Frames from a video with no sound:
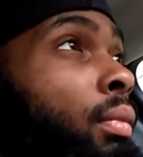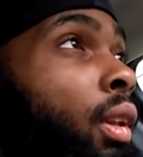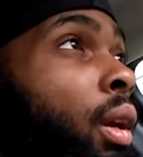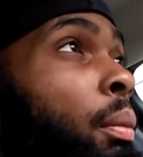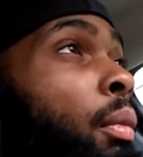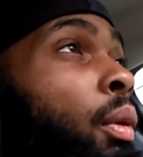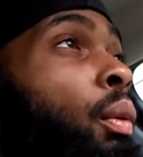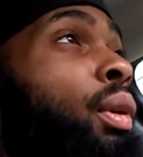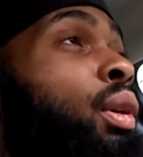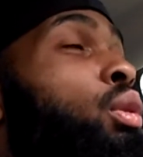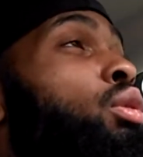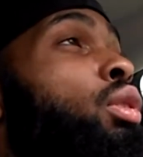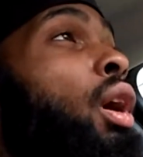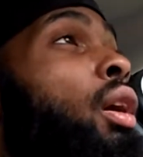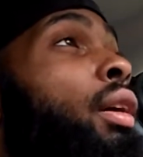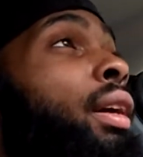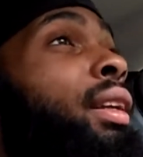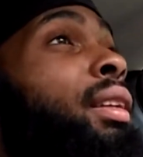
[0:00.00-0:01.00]
But when
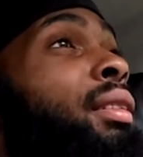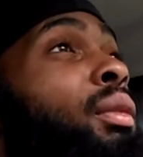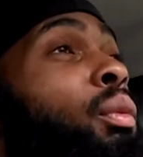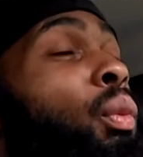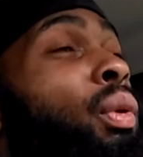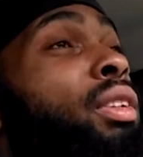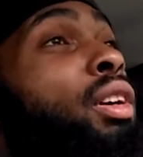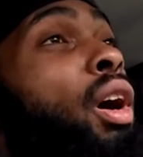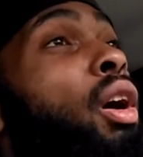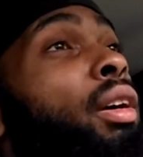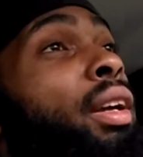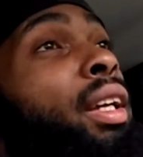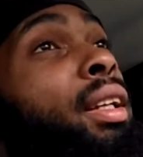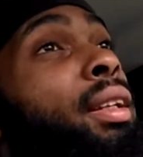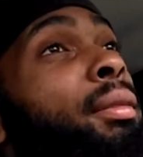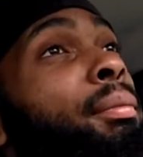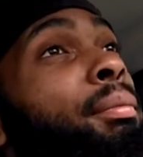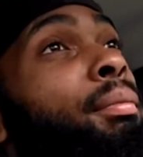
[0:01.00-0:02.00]
we're
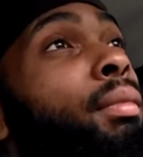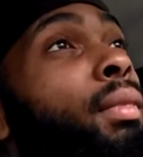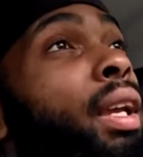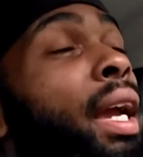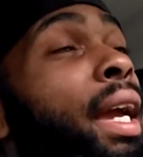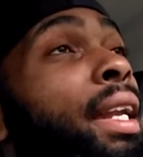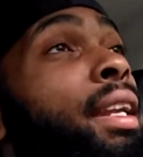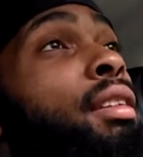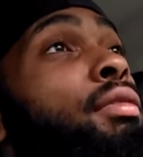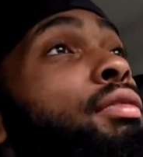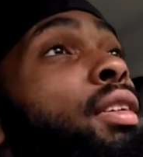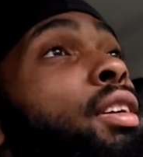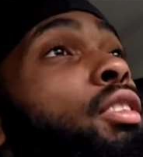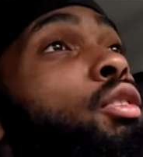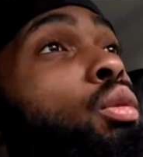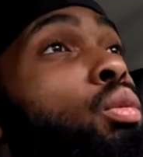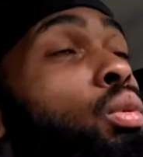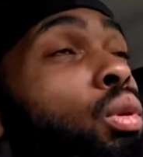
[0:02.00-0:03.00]
talking
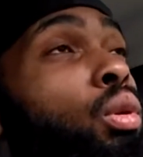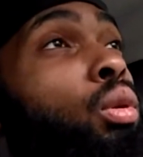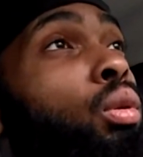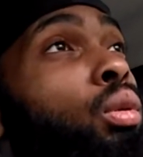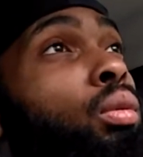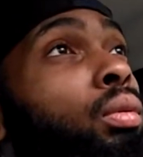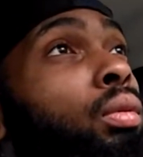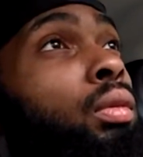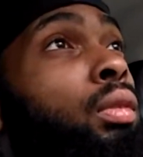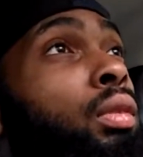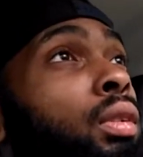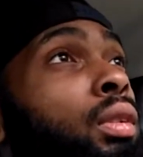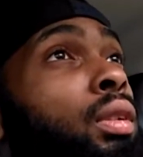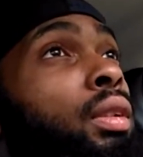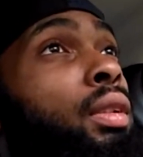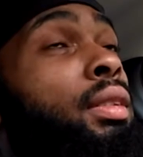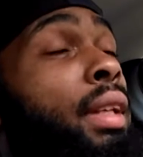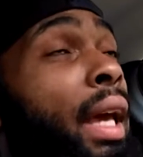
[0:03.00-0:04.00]
individual
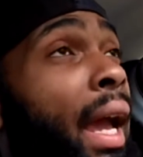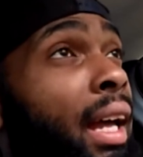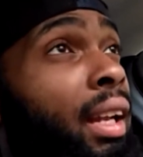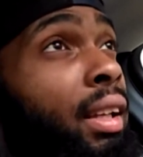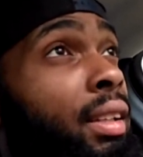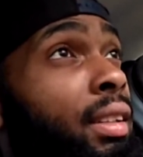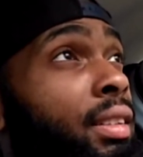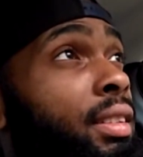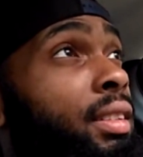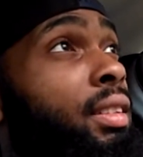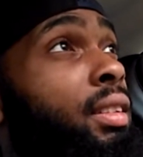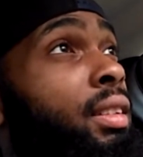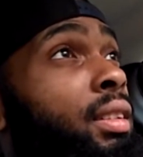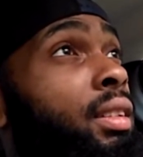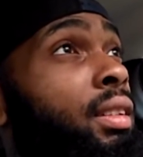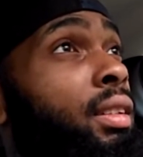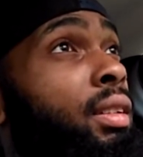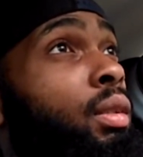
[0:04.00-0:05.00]
talents.
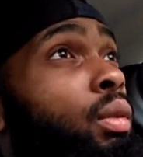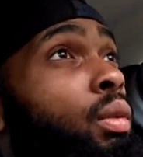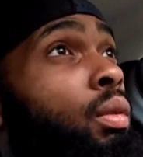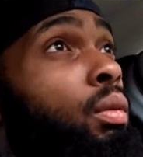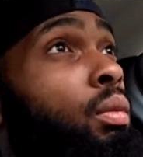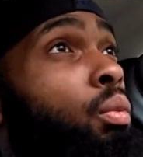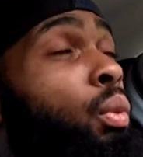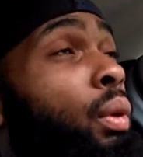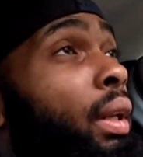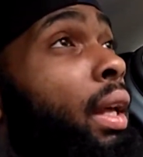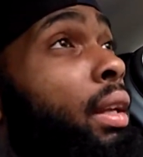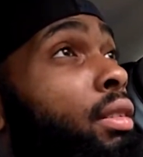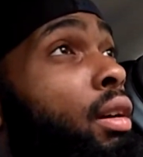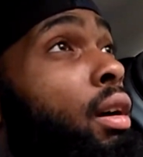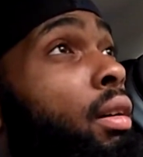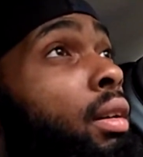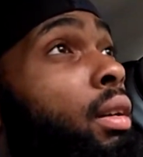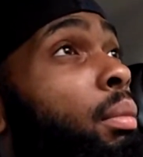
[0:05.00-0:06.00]
When they're
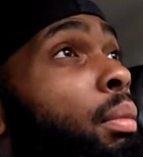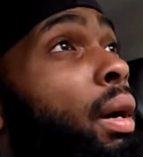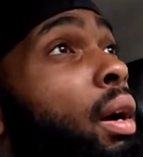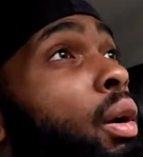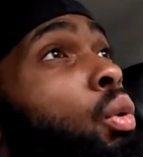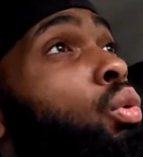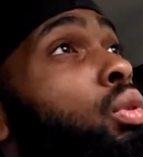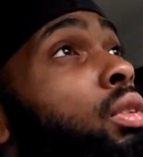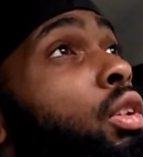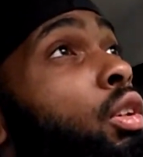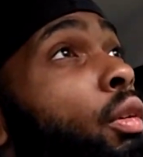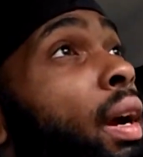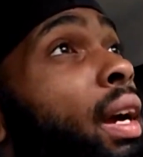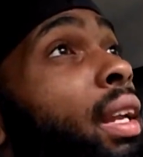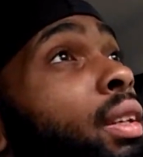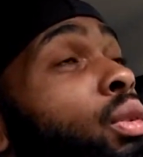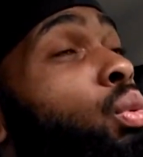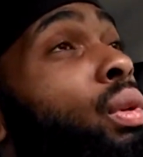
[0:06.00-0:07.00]
talking about who's the
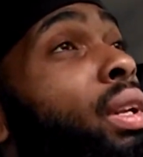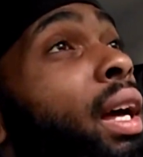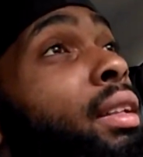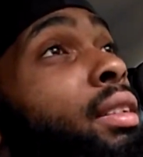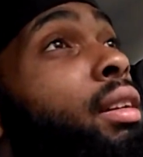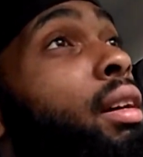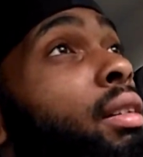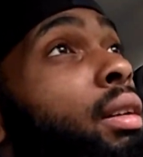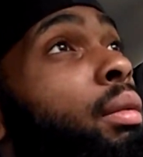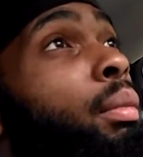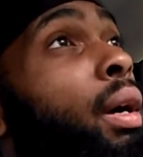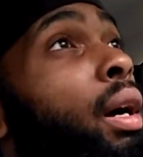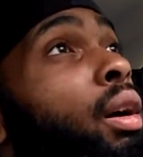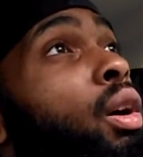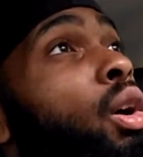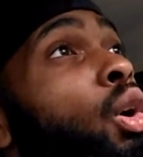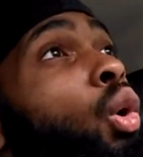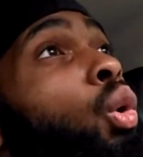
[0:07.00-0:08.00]
greatest, we're not talking about
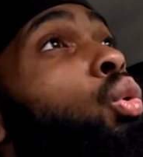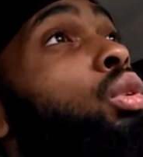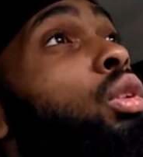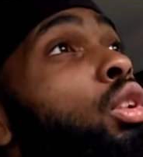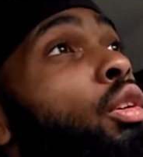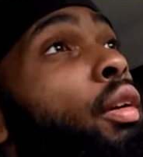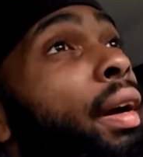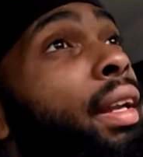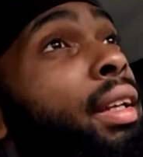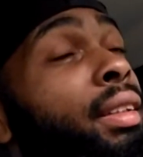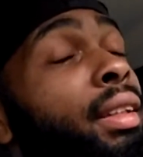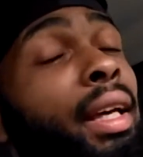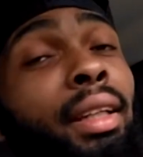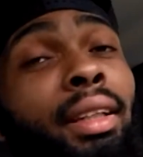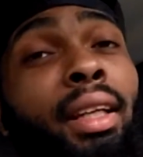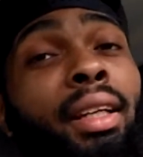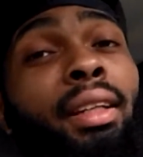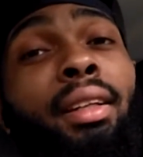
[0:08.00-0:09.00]
who's the greatest at
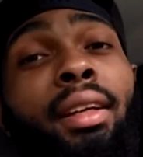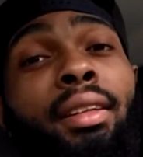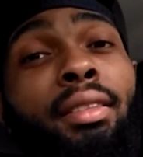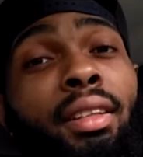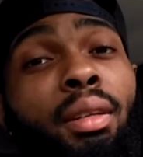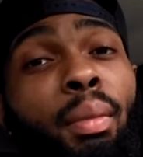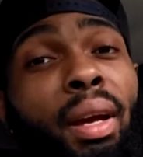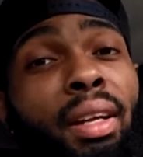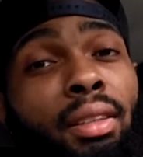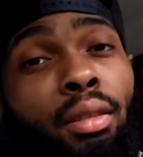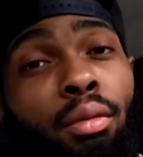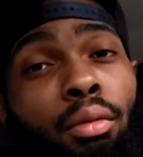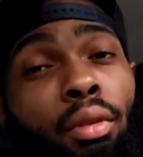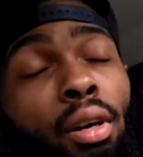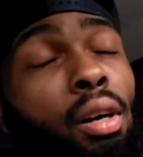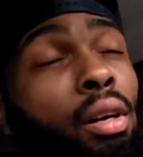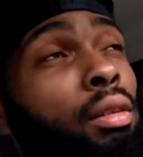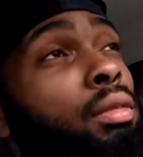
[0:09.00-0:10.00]
getting their teammates
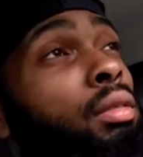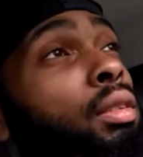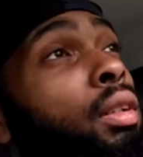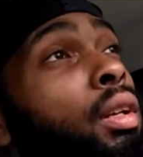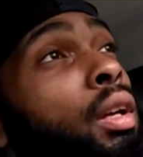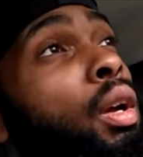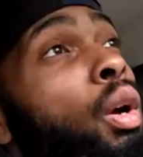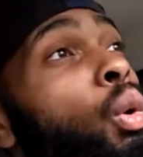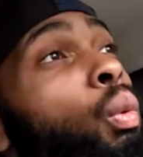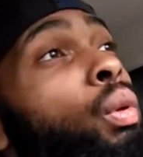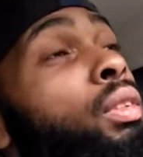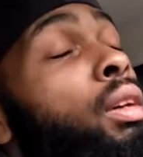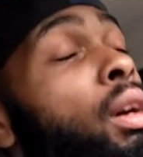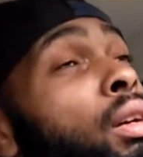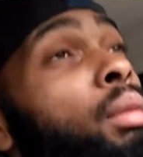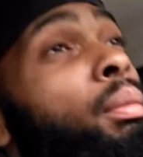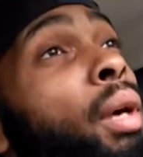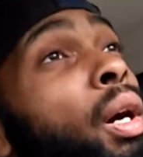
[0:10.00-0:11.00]
involved. We're
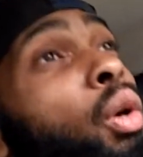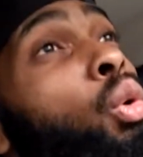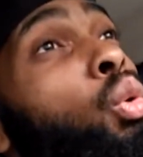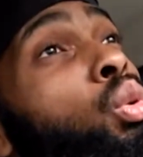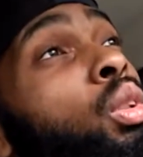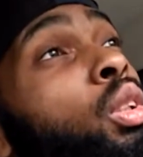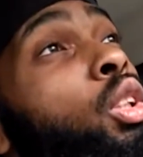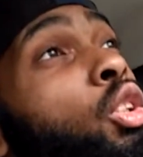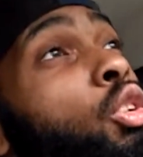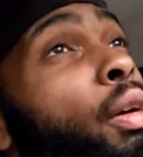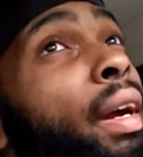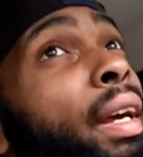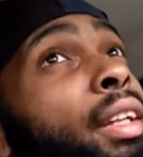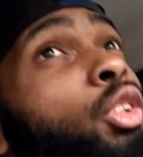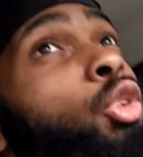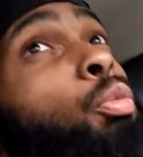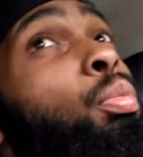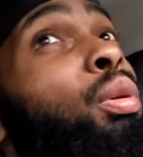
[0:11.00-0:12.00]
talking about who's the
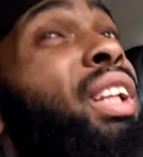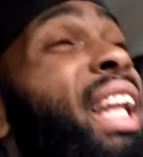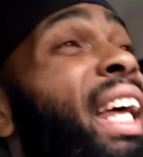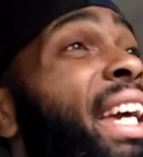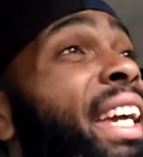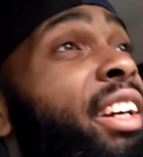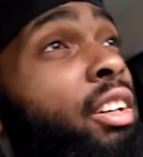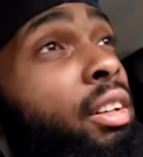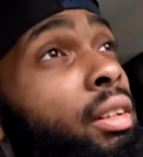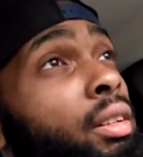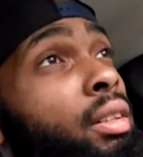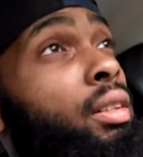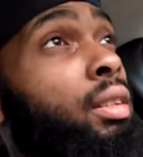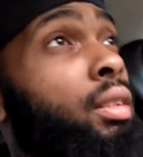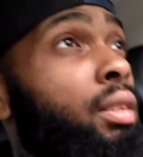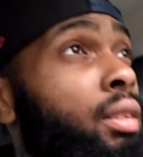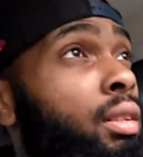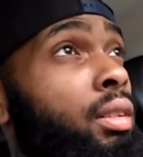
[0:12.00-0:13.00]
greatest player
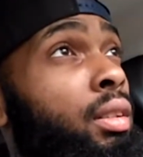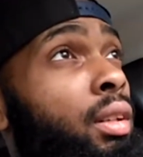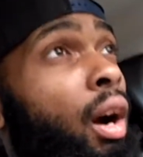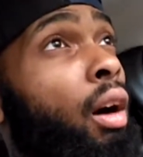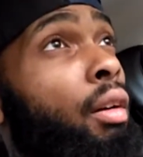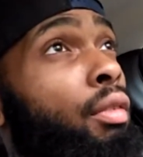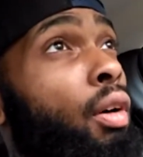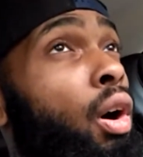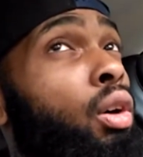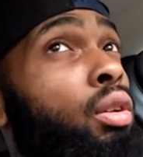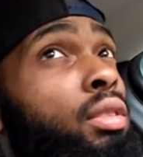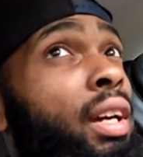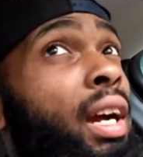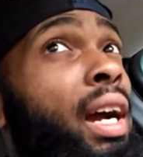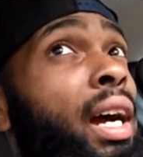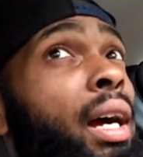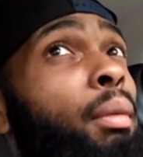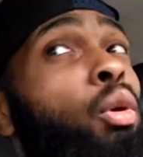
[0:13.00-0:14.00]
of all
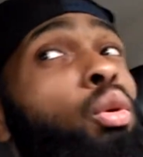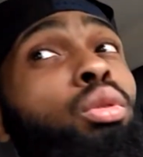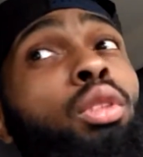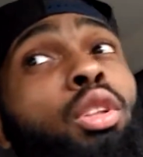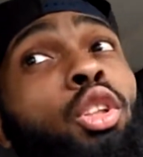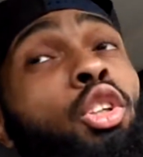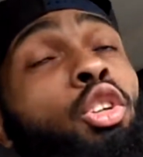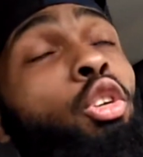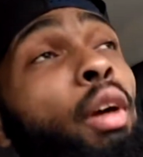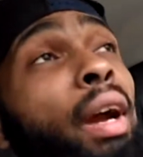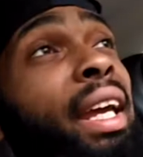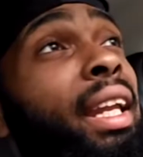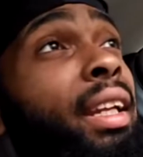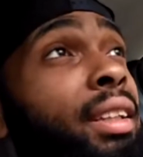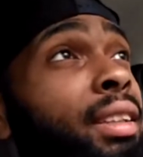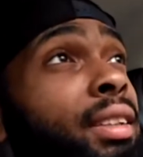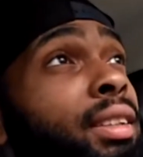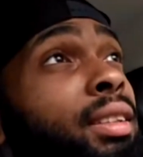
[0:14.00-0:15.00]
time. Who's the
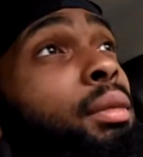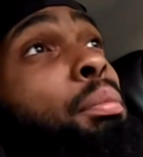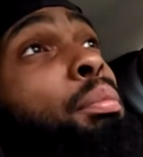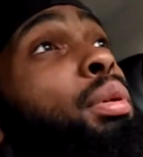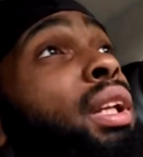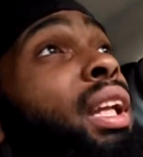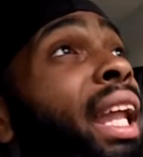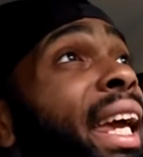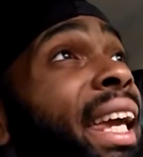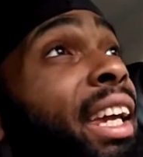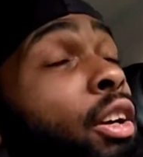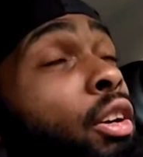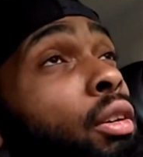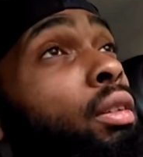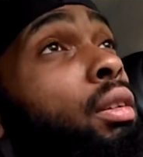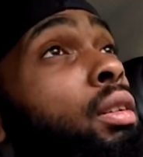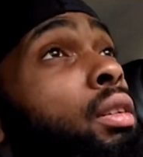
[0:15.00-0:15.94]
greatest player